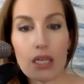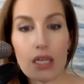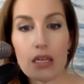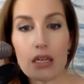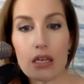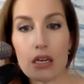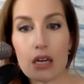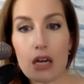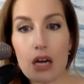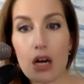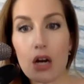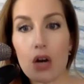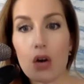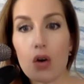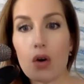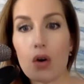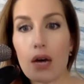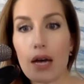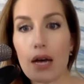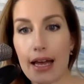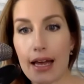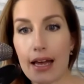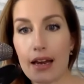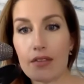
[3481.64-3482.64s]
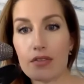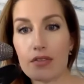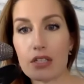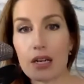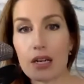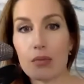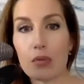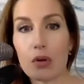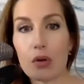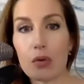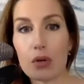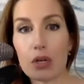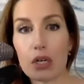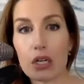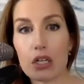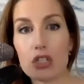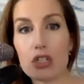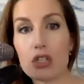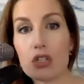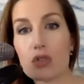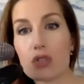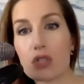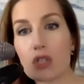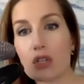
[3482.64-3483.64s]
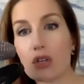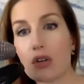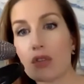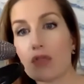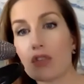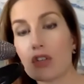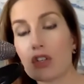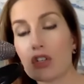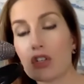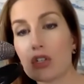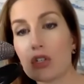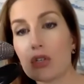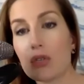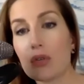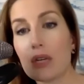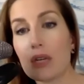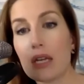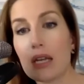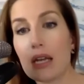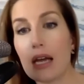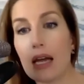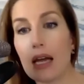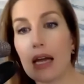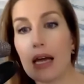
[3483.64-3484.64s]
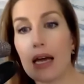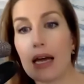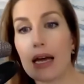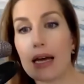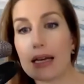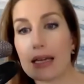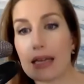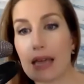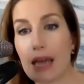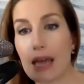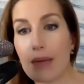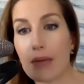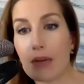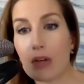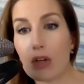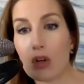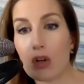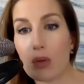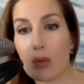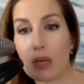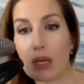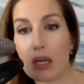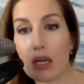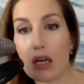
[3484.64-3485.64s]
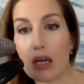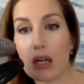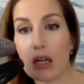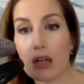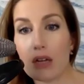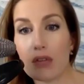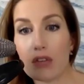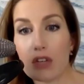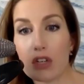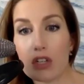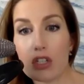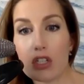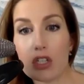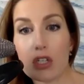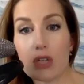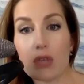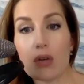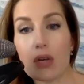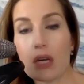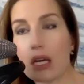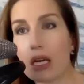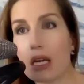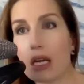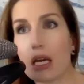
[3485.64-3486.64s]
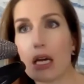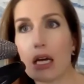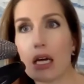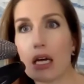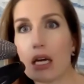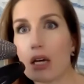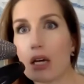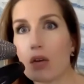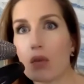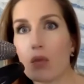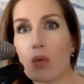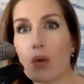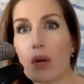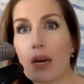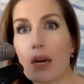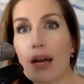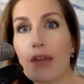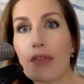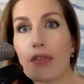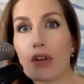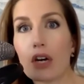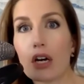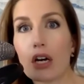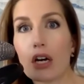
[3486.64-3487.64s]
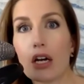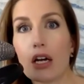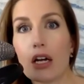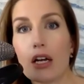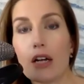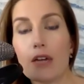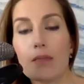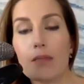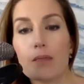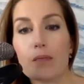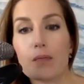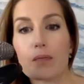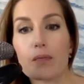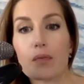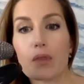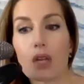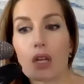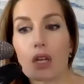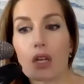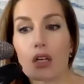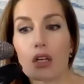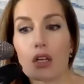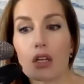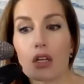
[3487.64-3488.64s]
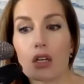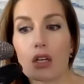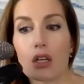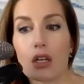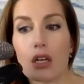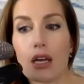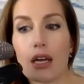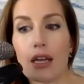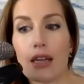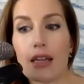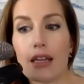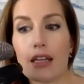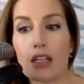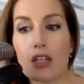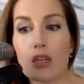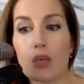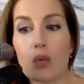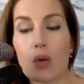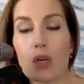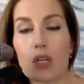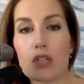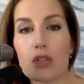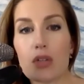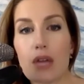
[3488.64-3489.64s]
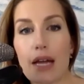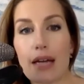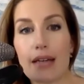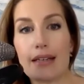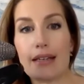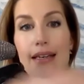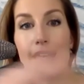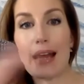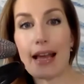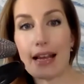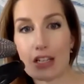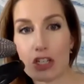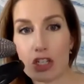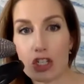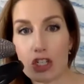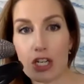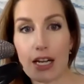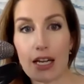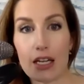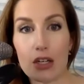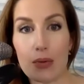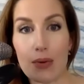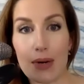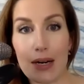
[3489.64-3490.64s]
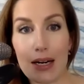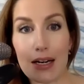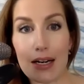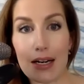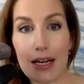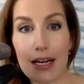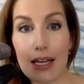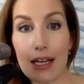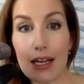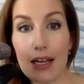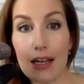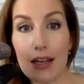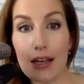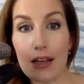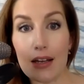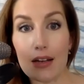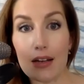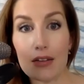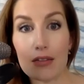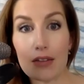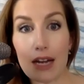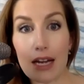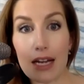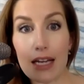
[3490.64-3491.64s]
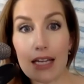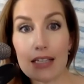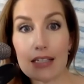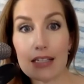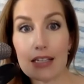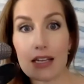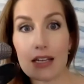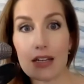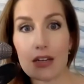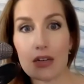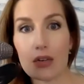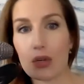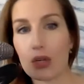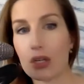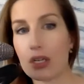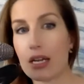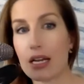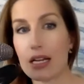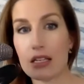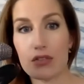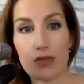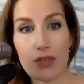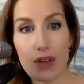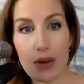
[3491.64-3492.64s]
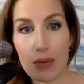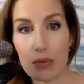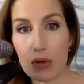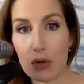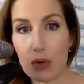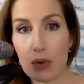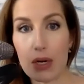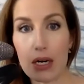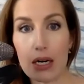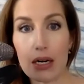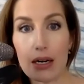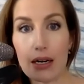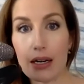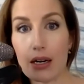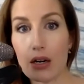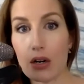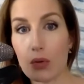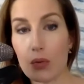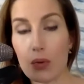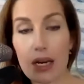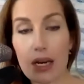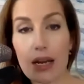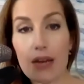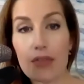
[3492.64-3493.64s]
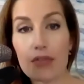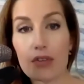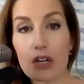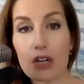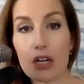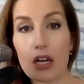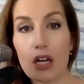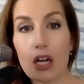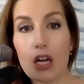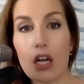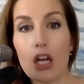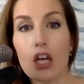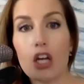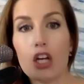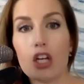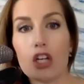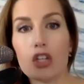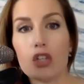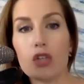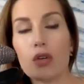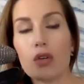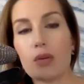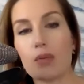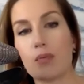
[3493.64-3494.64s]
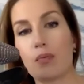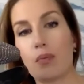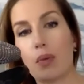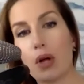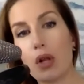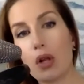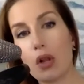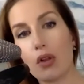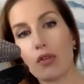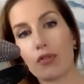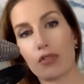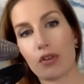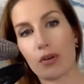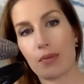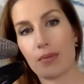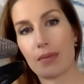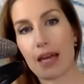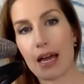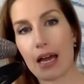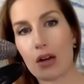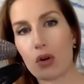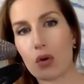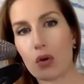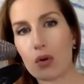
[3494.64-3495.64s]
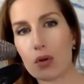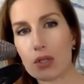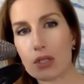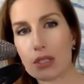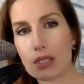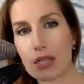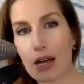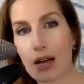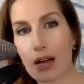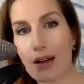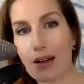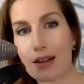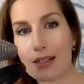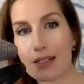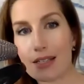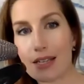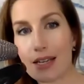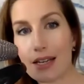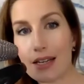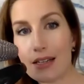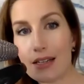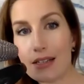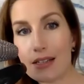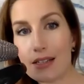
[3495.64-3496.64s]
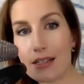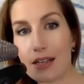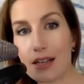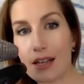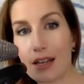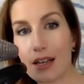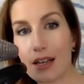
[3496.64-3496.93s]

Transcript: know ahead of time what we're going to do. So if you're doing a chemical peel, if you're doing whatever, and then you want to do that next January, right? Or next February or whenever, you can pull from that old content